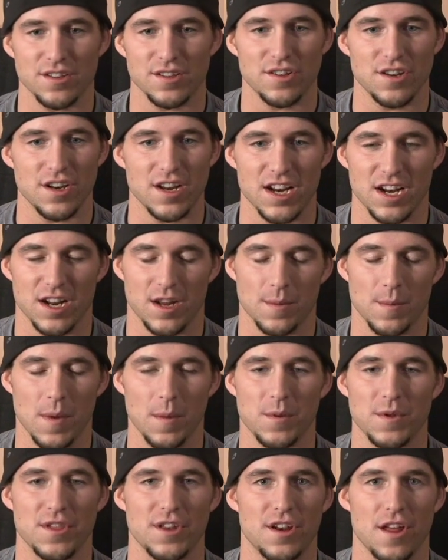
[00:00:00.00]
need to come
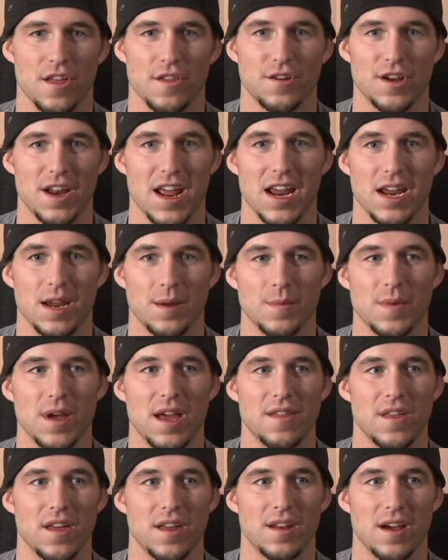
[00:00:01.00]
up with another name.
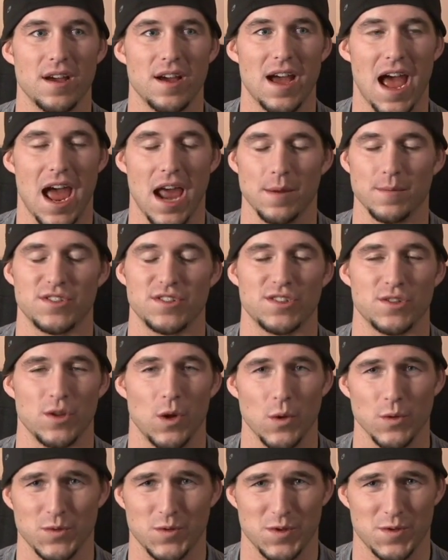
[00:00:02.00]
And then Adam
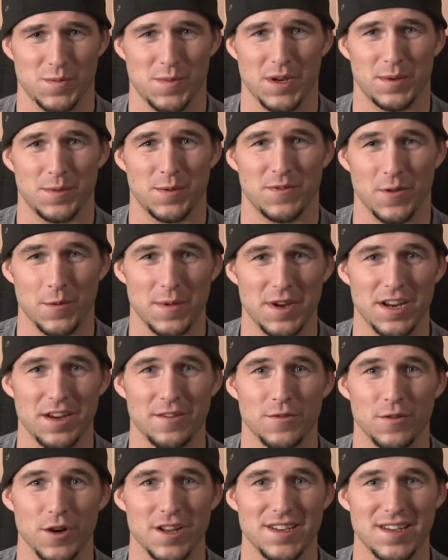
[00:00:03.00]
Stoltz was picked for me
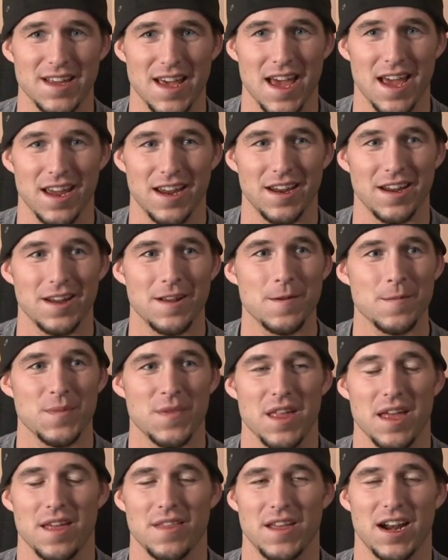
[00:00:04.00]
for a day.
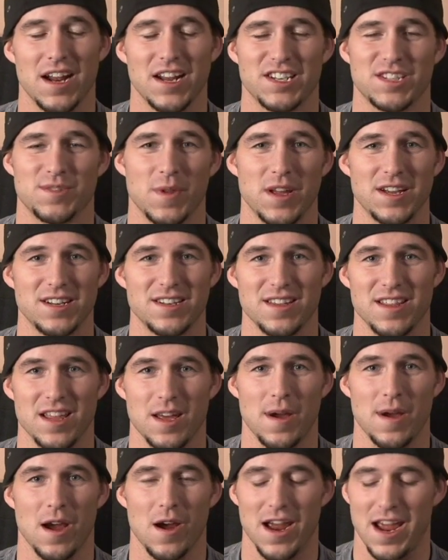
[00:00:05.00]
And then I explained to
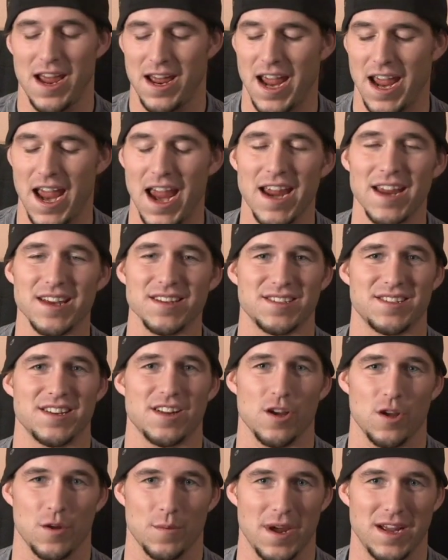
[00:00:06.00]
them how I had
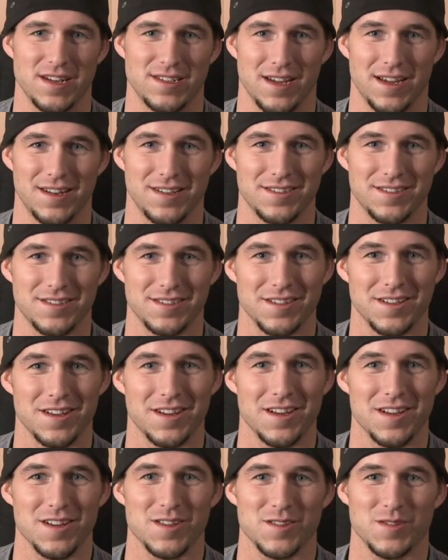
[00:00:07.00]
AC on my tights.
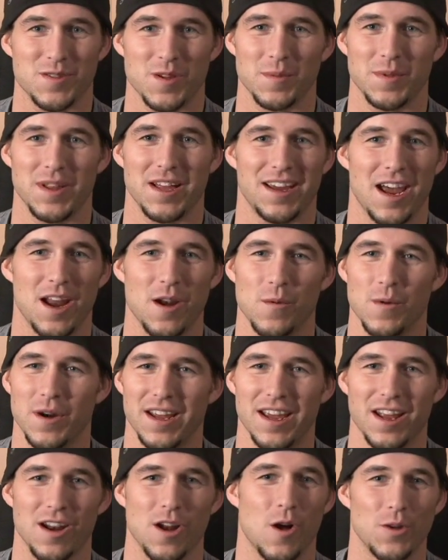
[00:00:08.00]
So I'm like, I don't want
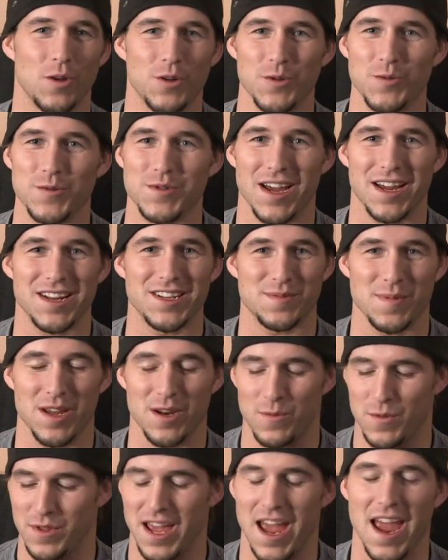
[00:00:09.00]
to get all new tights
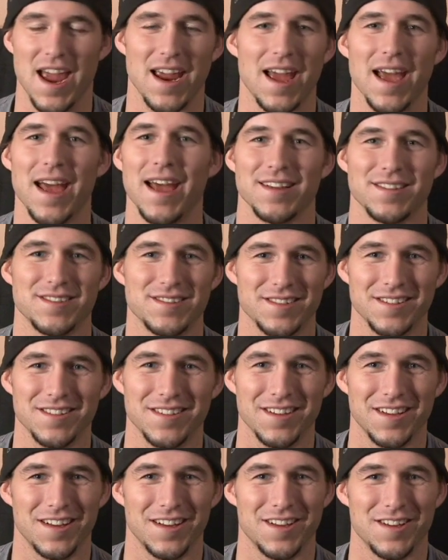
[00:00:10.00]
made with AS.
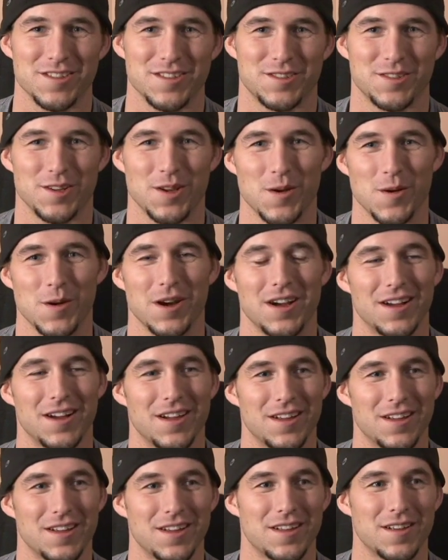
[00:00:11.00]

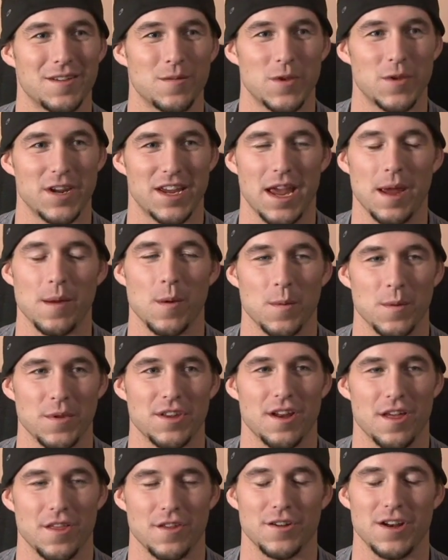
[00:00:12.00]
So we came up with
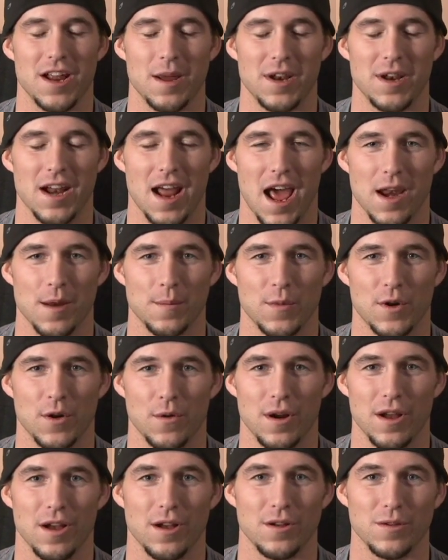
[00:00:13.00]
another name, and Adam
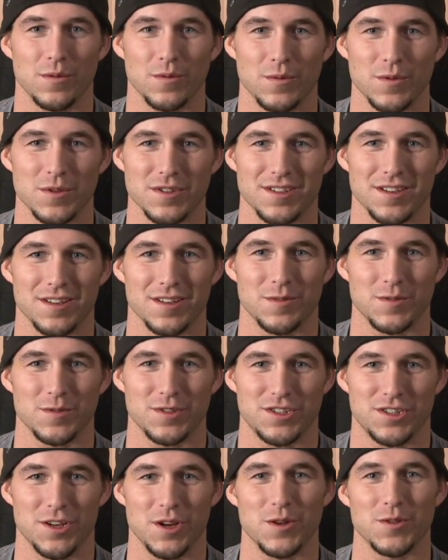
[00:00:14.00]
Carell
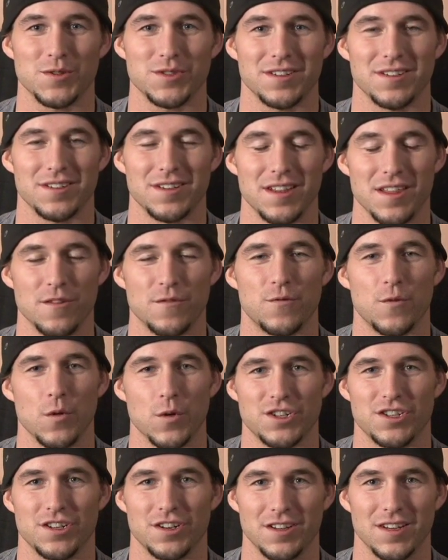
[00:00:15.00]
was chosen. And then
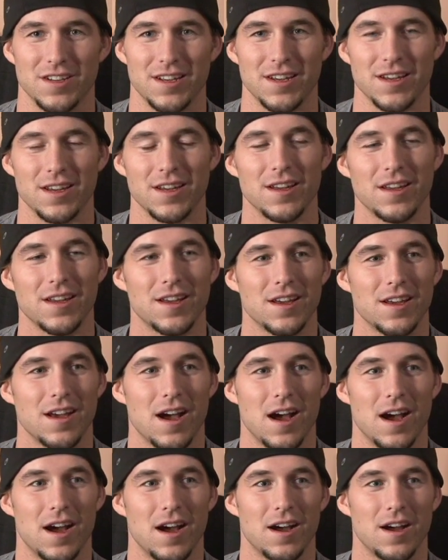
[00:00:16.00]
fortunately,
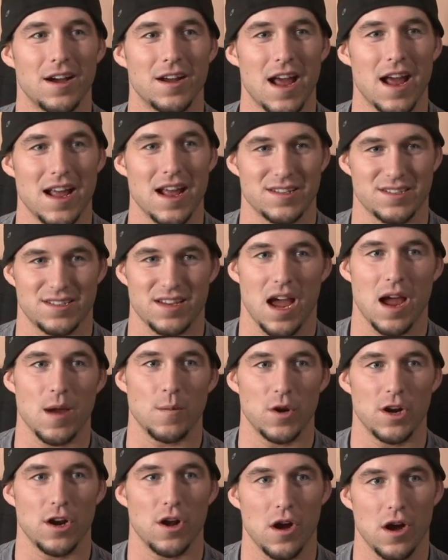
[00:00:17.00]
as time
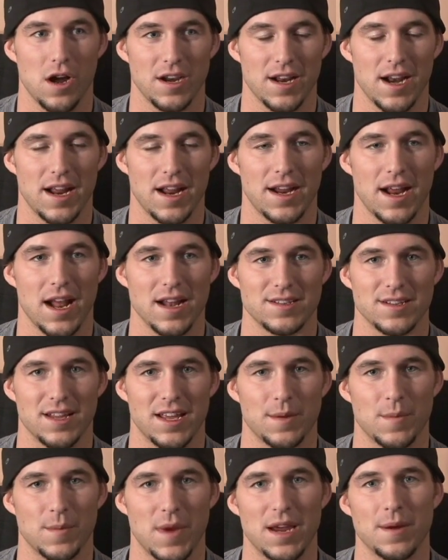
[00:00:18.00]
went on and I got to
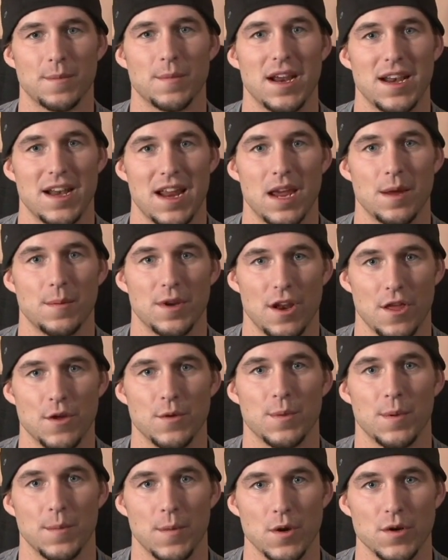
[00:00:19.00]
like make my name in other
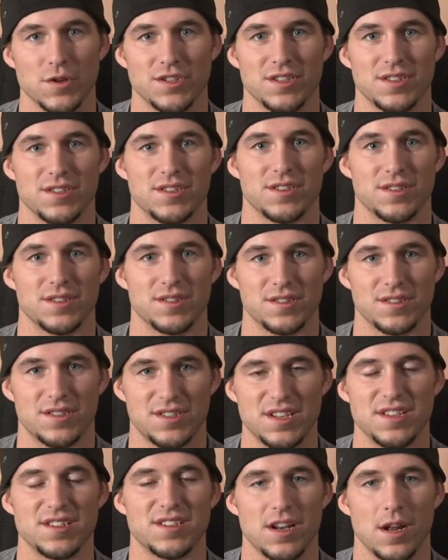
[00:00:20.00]
promotions and
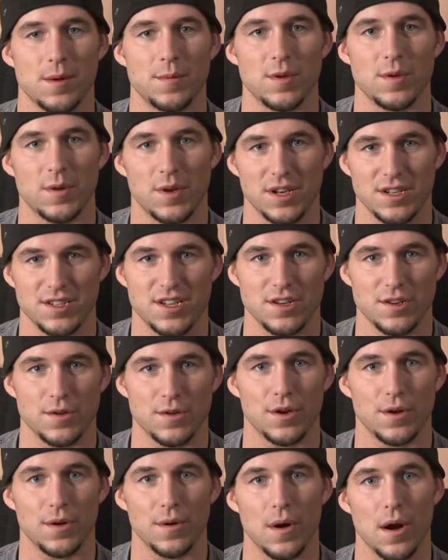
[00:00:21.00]
CZW continued
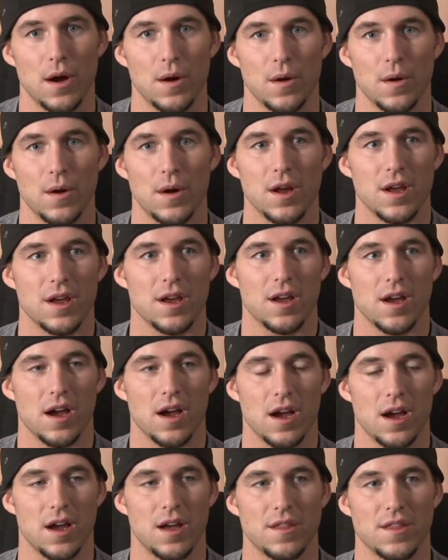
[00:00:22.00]
to grow,
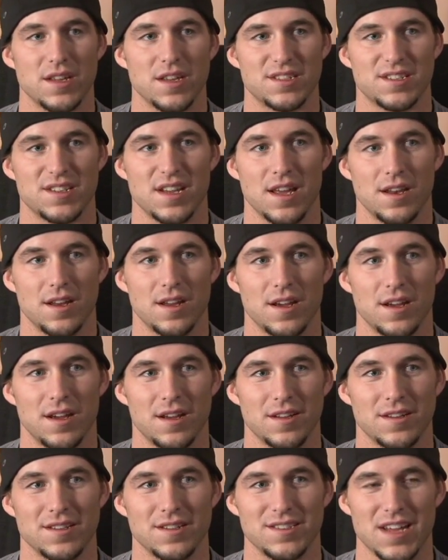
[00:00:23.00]
they said,
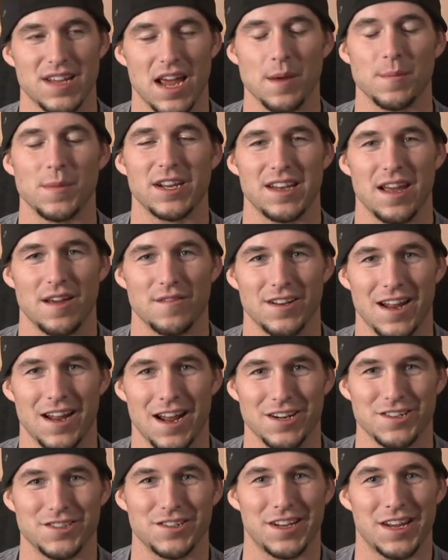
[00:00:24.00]
Dan McDevitt
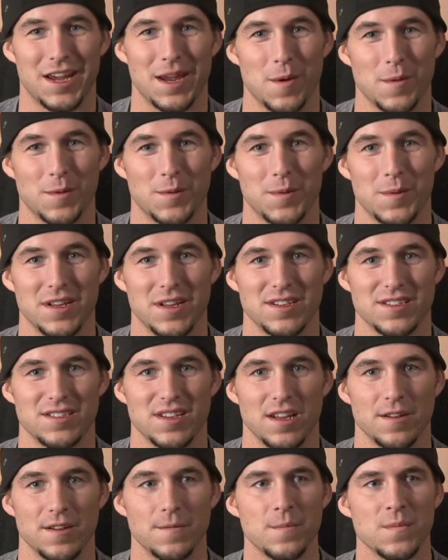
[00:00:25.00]
actually came up to me and
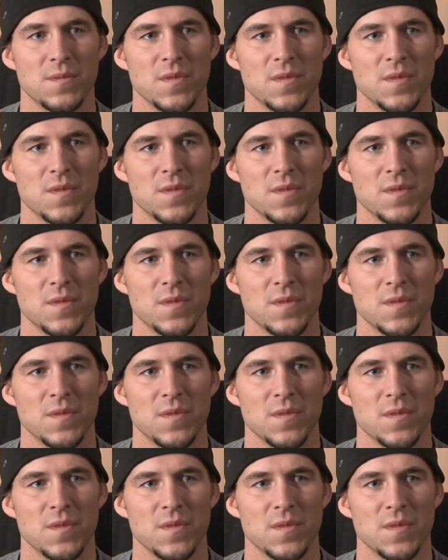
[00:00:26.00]
said,